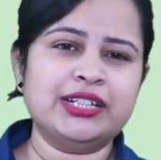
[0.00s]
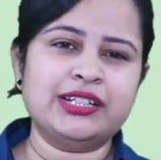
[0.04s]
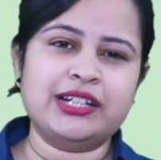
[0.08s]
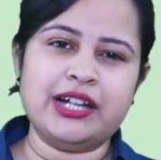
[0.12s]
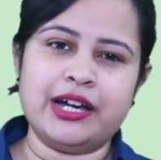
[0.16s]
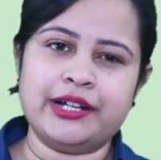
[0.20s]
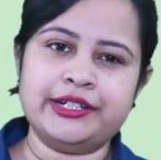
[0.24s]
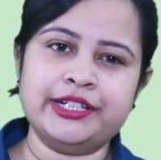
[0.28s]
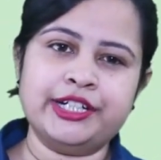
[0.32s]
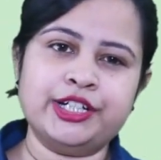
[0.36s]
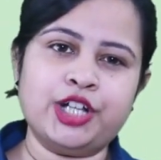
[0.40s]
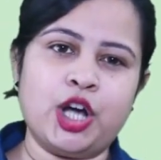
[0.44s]

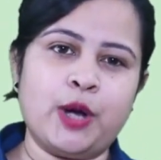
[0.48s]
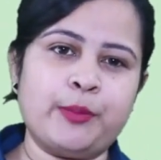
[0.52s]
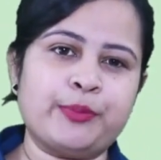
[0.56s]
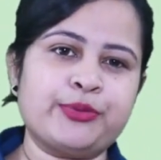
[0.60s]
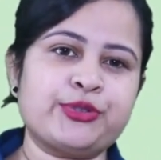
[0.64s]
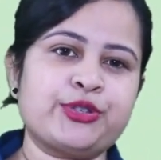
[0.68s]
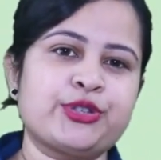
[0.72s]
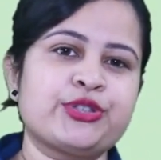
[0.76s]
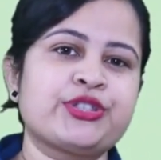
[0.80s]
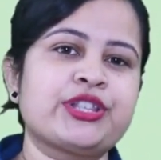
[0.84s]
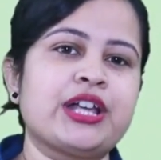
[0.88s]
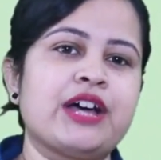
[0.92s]
career
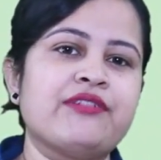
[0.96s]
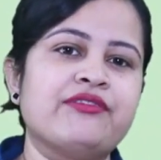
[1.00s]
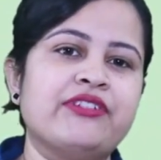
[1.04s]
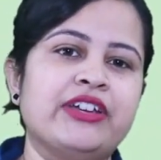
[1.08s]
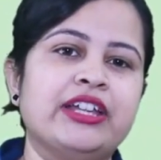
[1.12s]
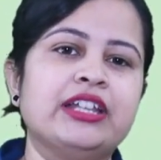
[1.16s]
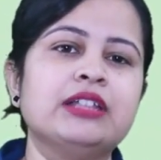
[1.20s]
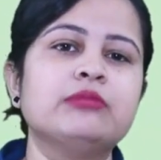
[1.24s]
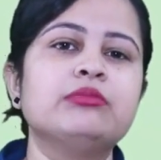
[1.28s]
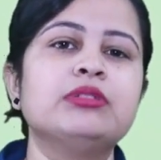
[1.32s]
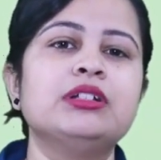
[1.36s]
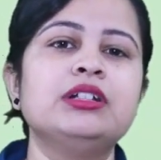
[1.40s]
options
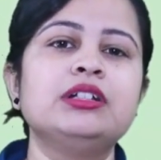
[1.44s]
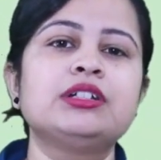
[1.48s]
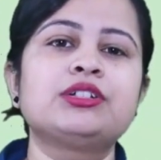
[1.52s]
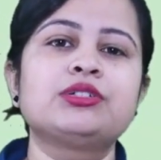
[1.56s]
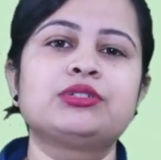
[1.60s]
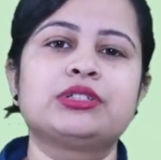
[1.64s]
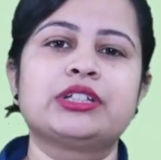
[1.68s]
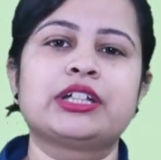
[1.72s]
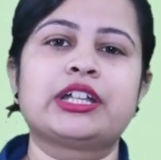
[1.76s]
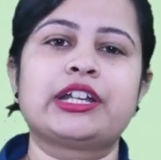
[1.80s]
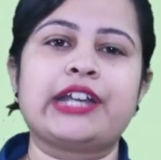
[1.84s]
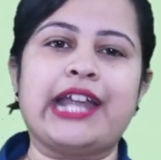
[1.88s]
available to
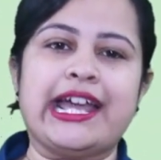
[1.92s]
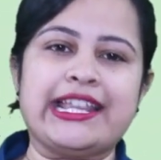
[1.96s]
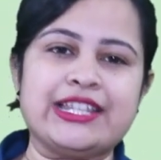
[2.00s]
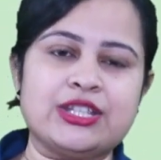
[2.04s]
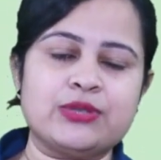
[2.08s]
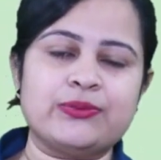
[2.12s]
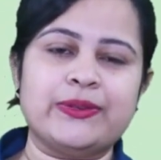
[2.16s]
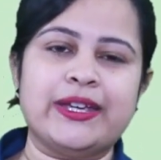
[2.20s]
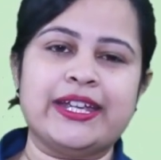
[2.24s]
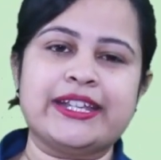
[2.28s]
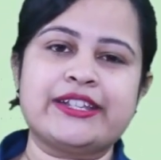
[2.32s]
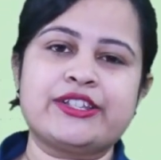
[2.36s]
the
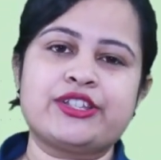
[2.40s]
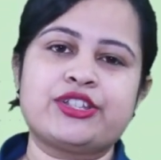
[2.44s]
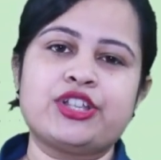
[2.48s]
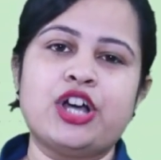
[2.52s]
graduates